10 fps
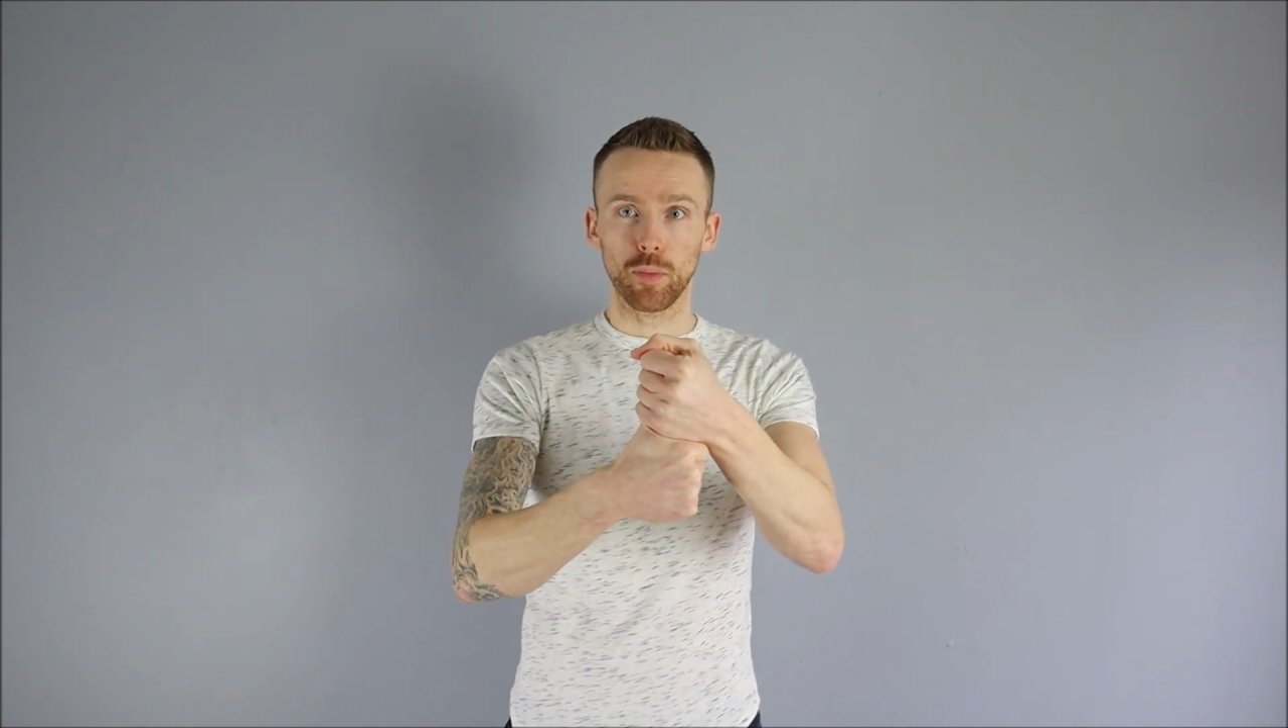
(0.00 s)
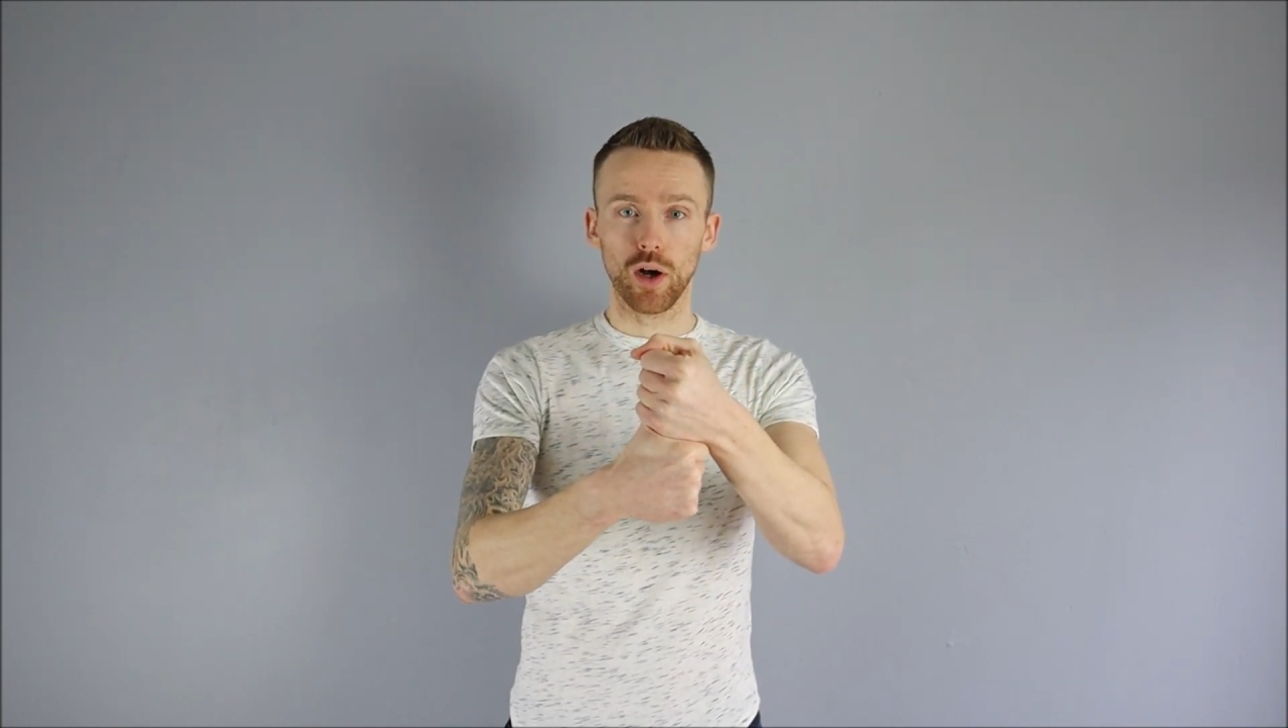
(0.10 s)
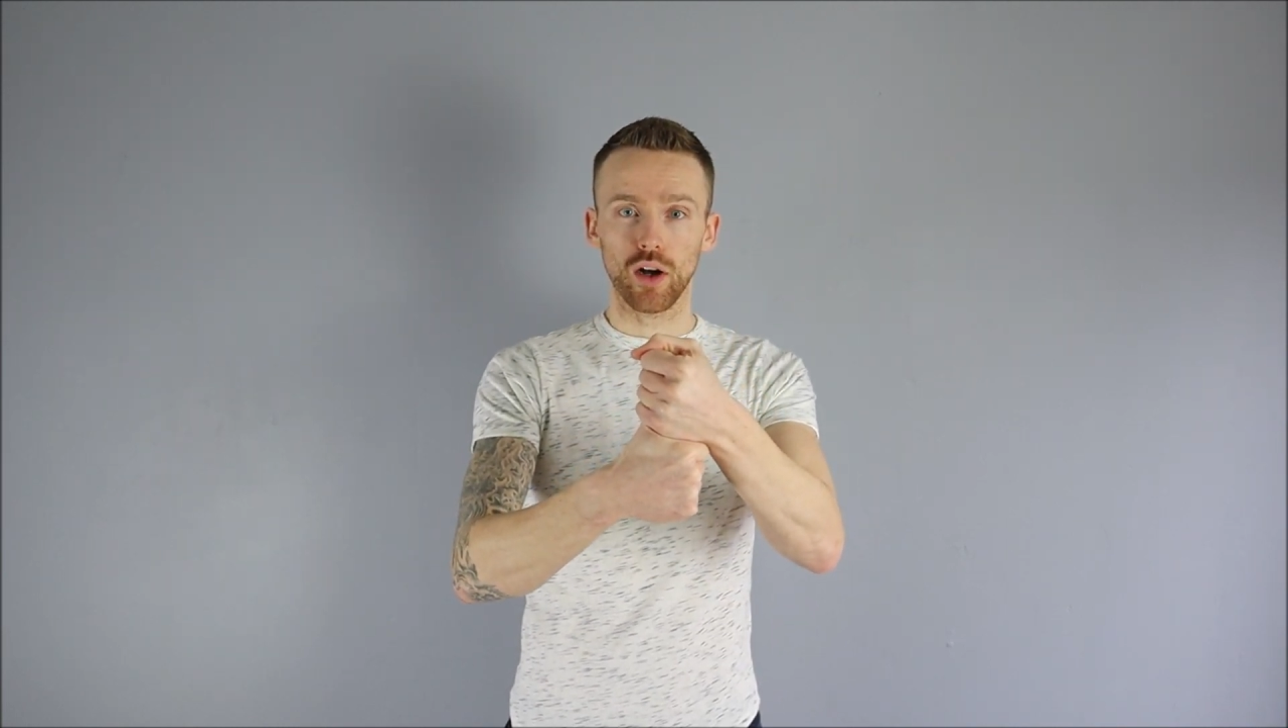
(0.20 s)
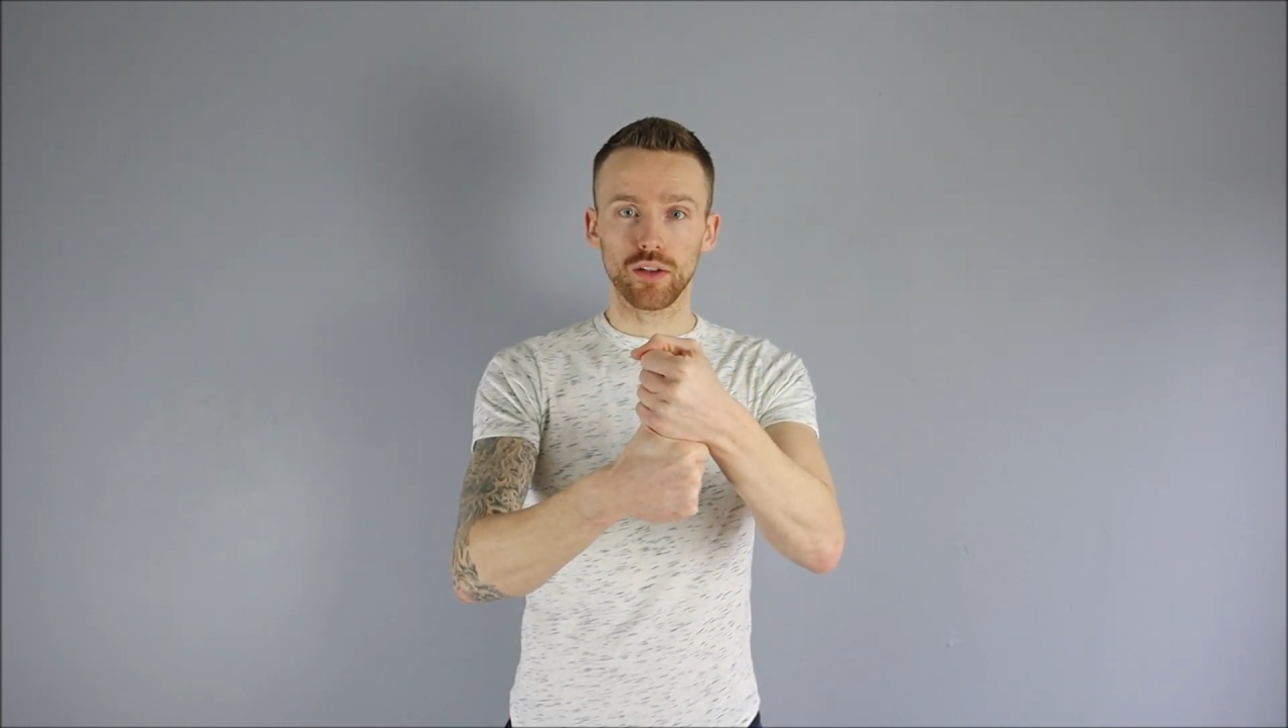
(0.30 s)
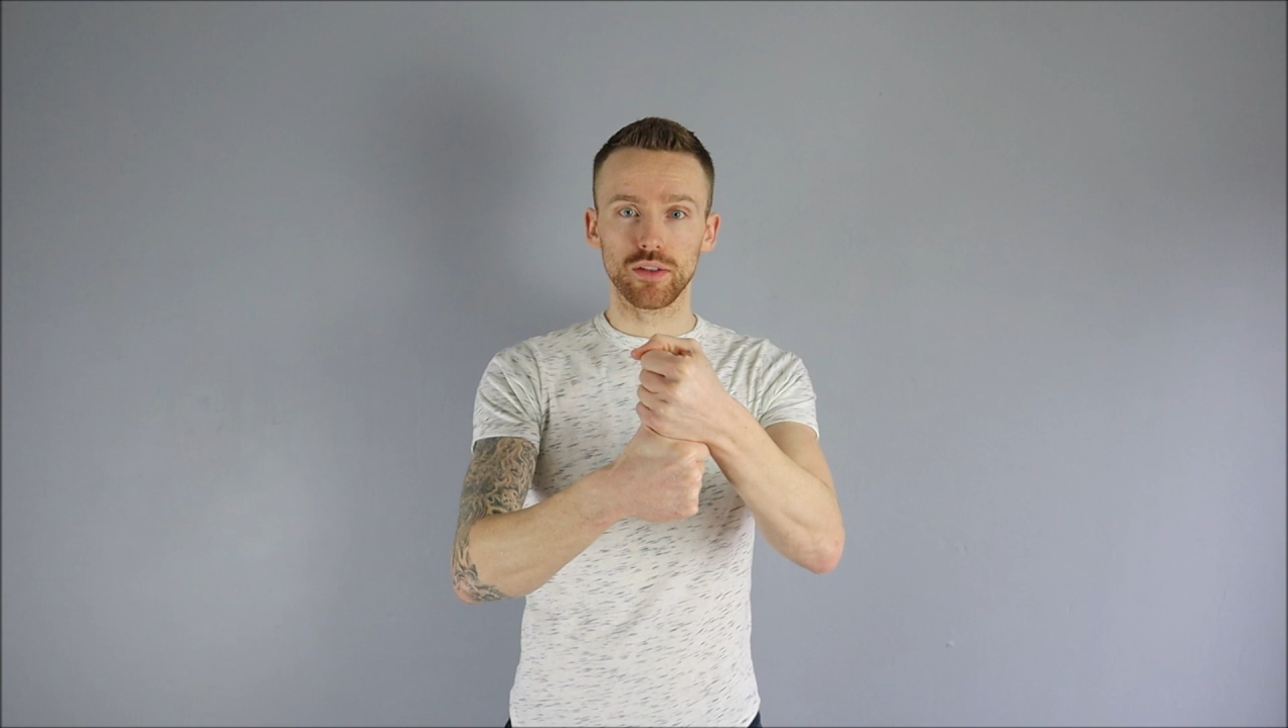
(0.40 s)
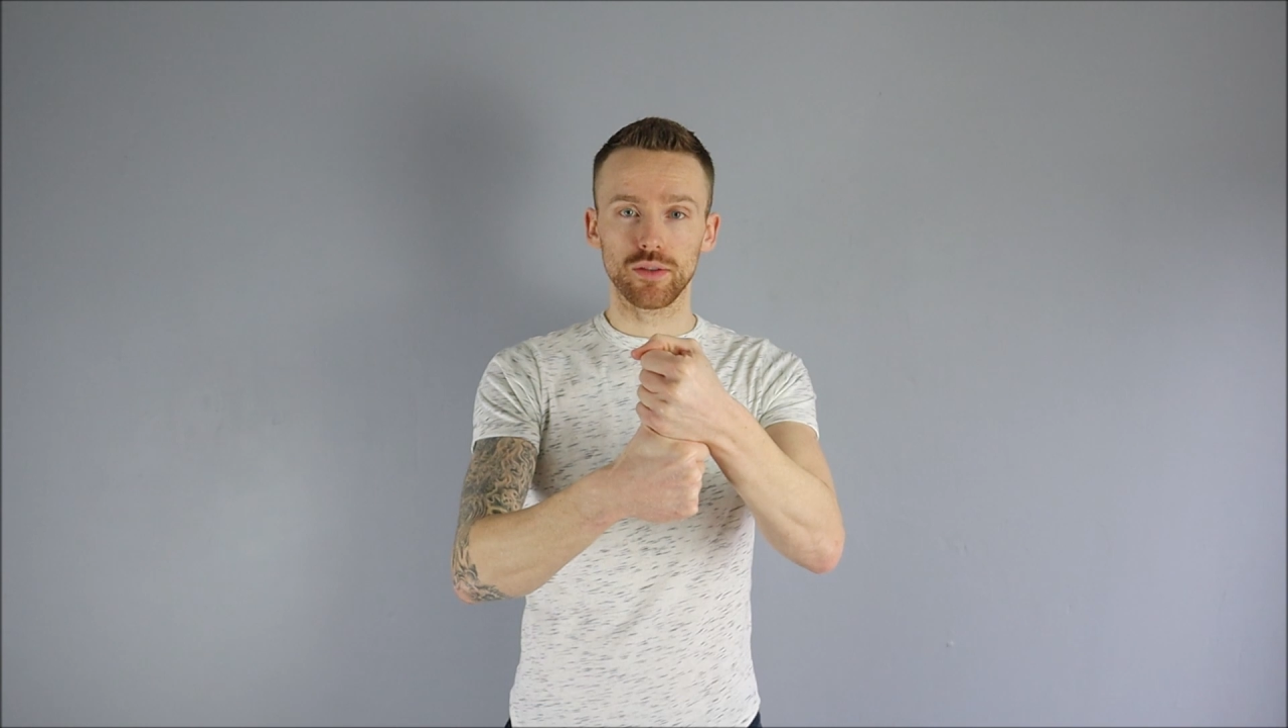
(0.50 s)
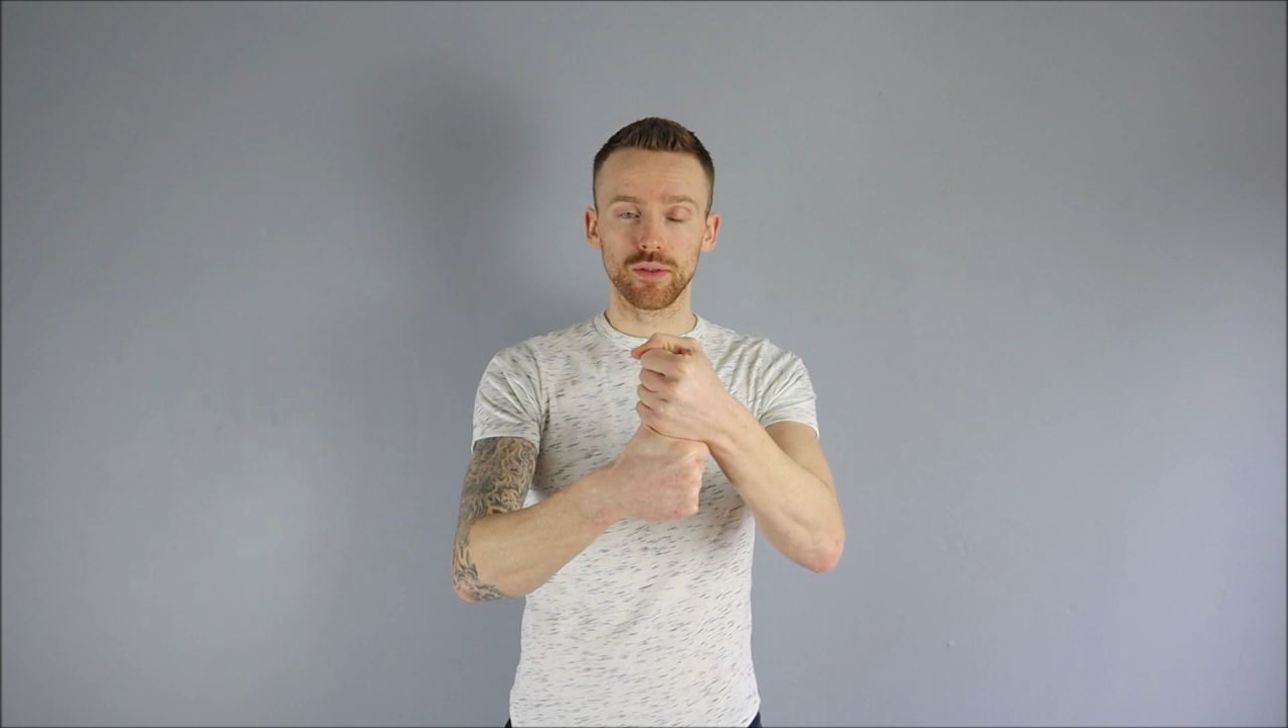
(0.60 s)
apart.